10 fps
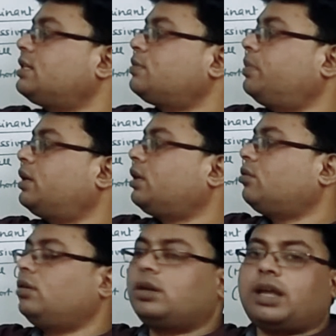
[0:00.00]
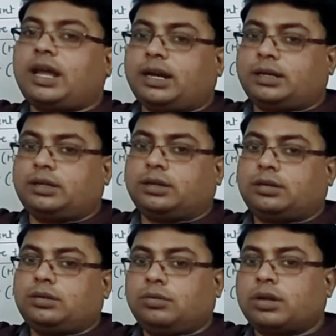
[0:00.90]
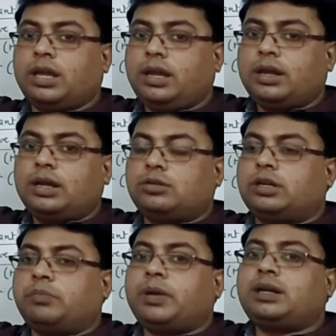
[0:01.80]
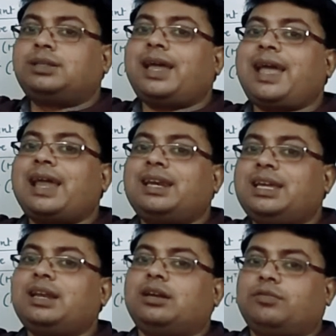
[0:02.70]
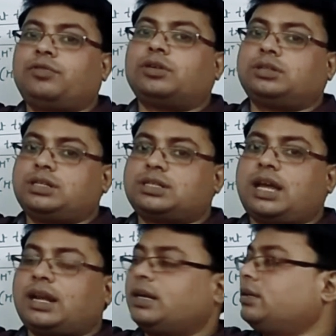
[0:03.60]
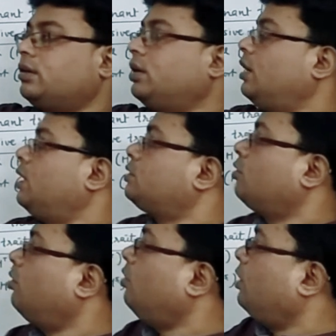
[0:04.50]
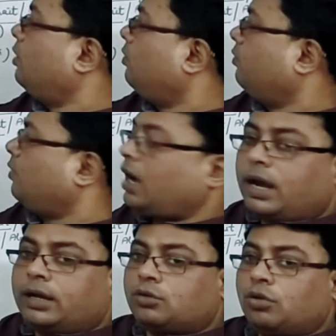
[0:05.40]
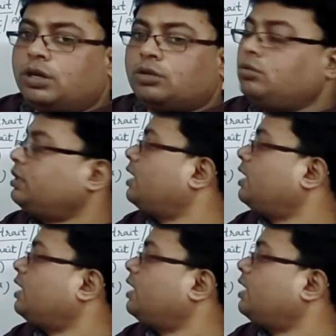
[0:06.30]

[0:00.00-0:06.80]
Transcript: this particular character. Okay, to depict the allele for this character. So I told you